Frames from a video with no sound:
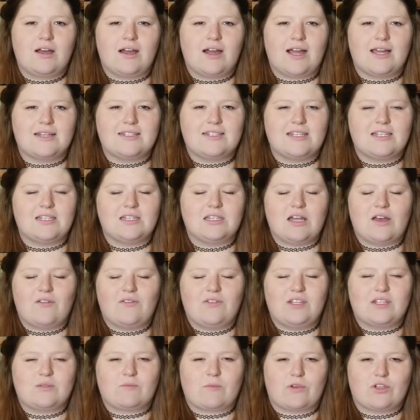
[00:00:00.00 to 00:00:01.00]
I didn't love
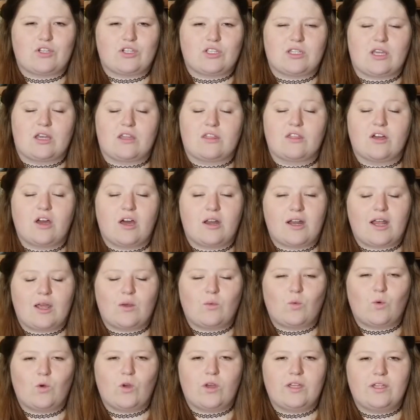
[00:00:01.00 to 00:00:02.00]
it as much as I thought I
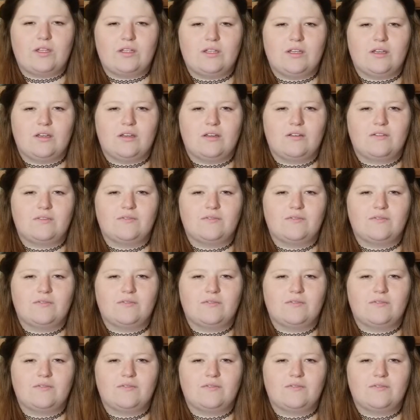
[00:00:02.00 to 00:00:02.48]
would.